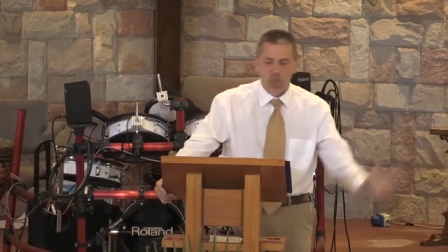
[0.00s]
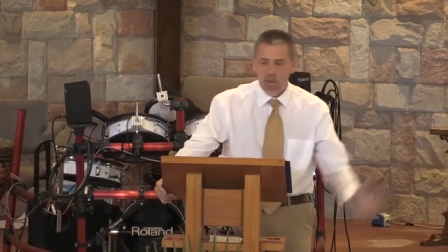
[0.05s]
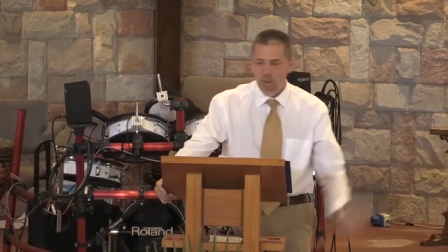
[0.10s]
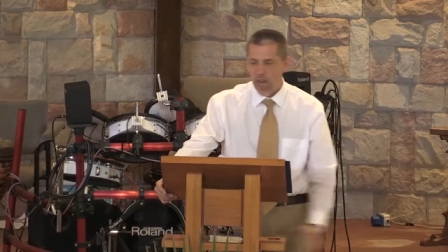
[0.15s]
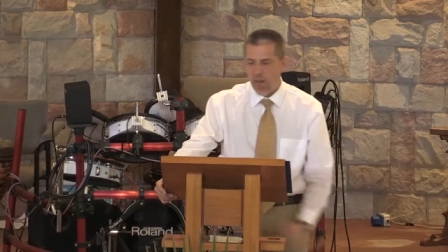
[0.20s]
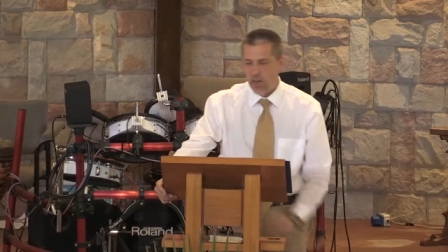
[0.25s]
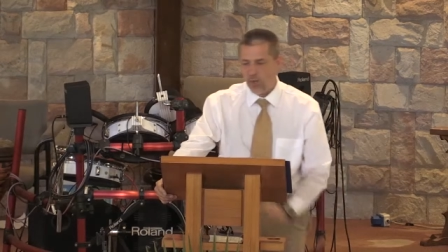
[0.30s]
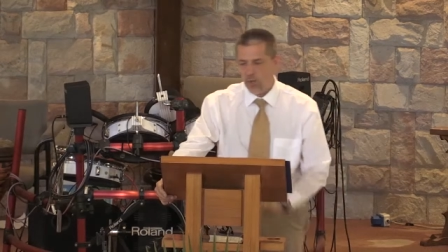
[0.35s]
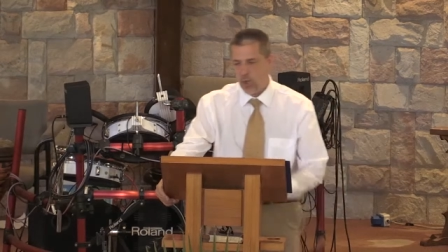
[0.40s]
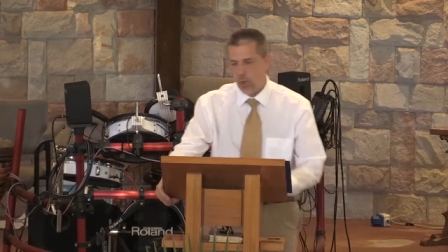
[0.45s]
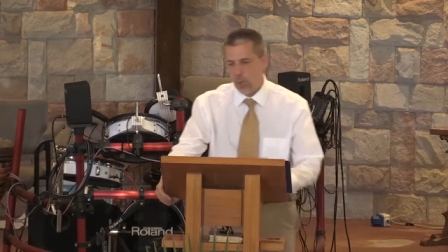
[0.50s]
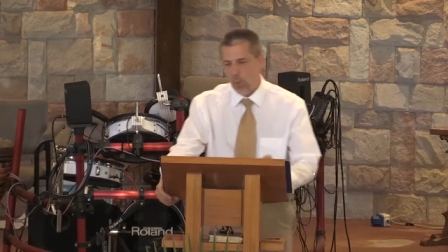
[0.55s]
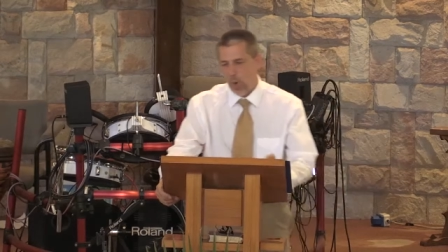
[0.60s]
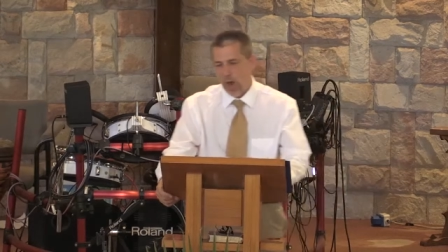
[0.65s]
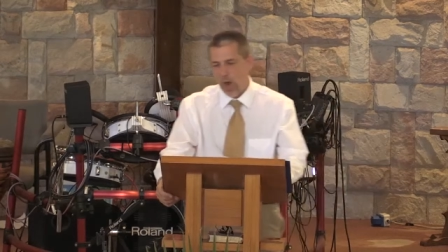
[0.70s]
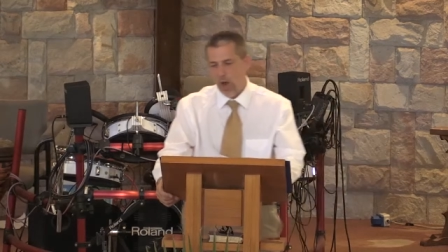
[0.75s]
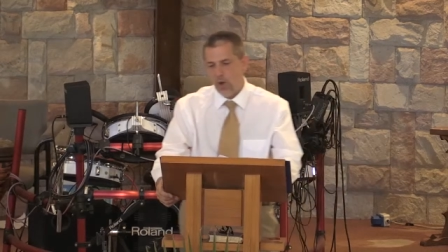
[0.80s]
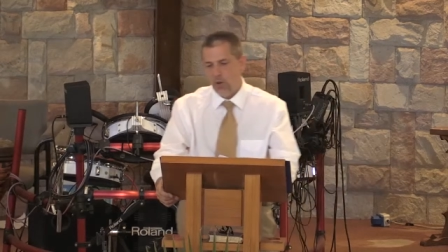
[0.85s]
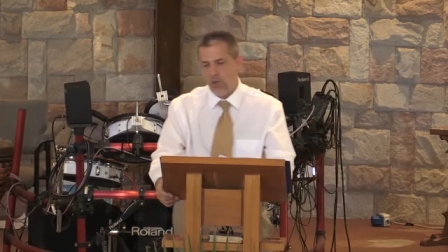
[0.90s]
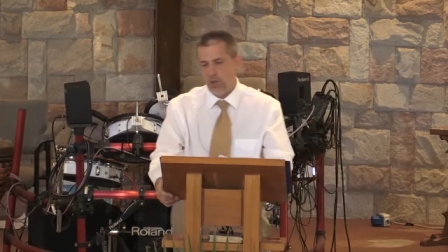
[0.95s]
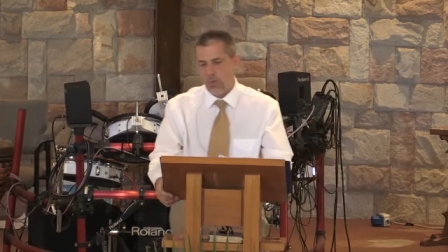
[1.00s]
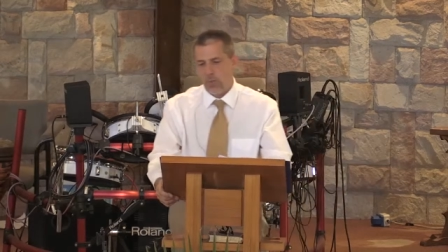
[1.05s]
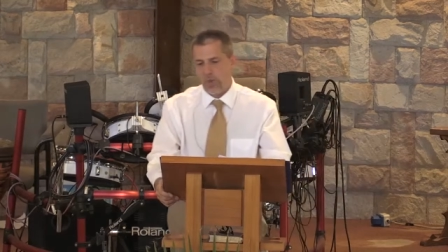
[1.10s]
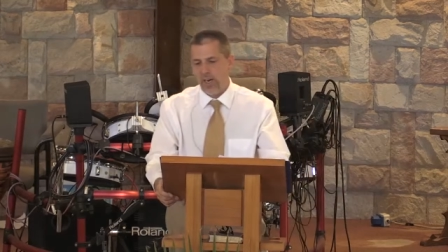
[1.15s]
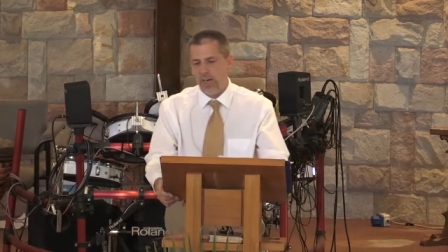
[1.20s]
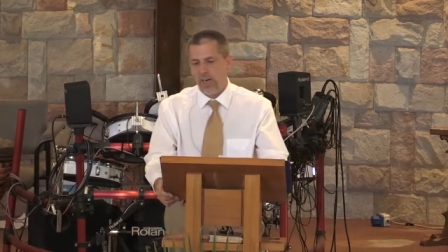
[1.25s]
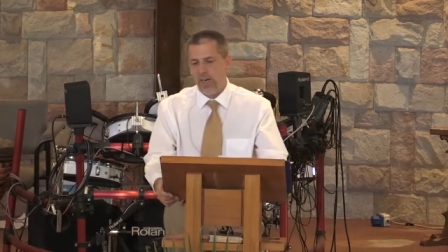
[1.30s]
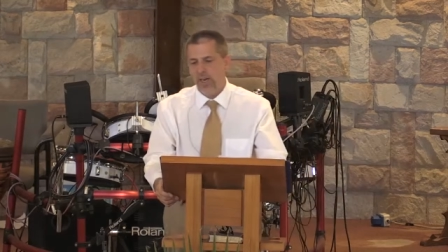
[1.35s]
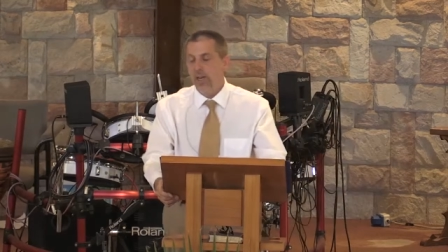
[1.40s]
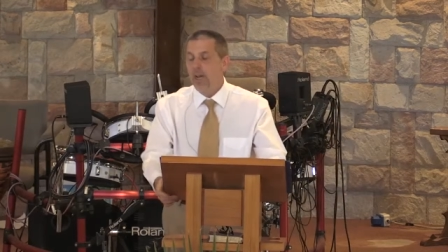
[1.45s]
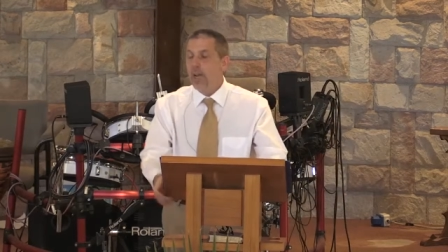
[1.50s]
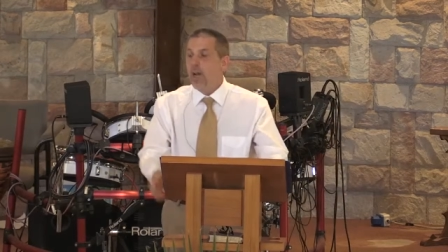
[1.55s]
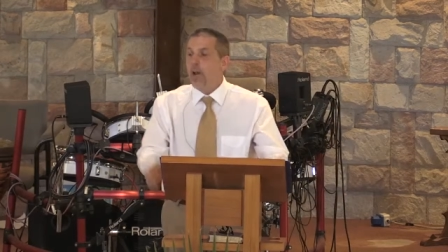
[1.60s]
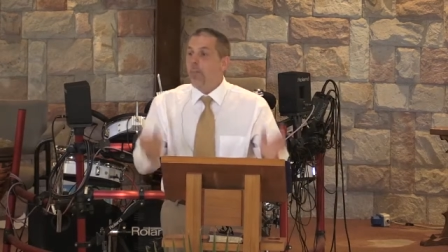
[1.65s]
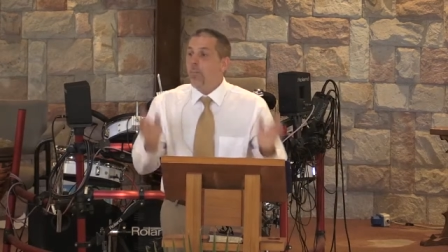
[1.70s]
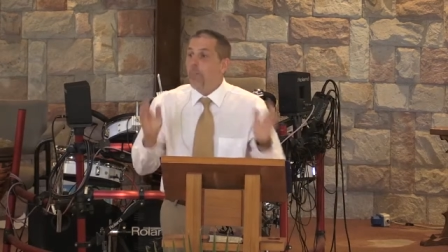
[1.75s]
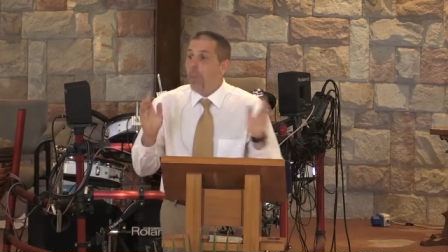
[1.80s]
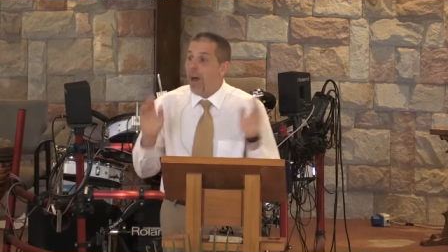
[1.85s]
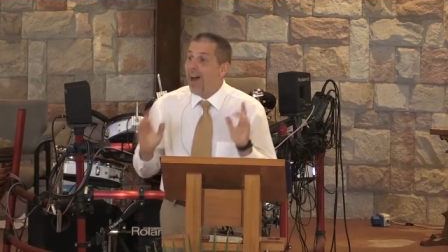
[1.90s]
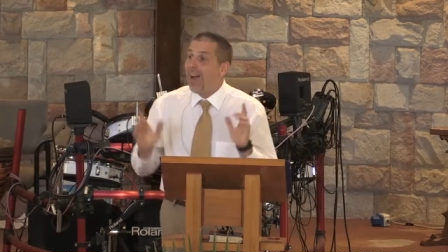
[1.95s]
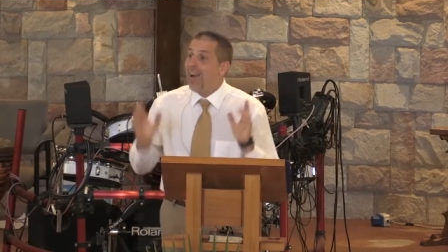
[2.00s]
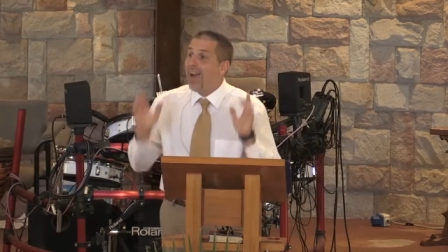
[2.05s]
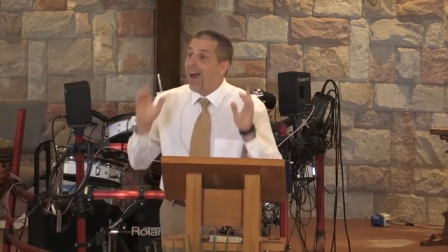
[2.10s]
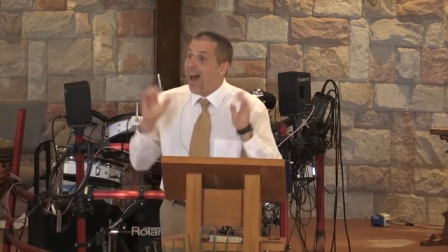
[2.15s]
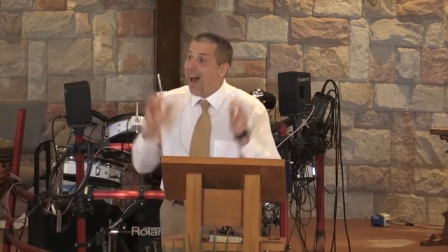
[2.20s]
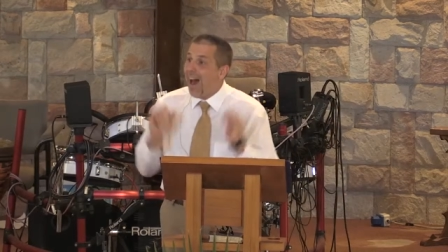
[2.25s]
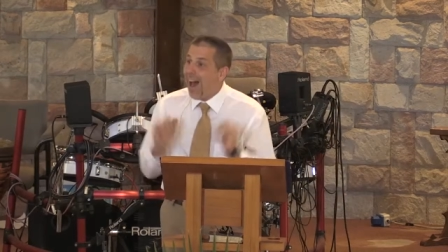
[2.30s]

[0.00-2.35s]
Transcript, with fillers: change around me. But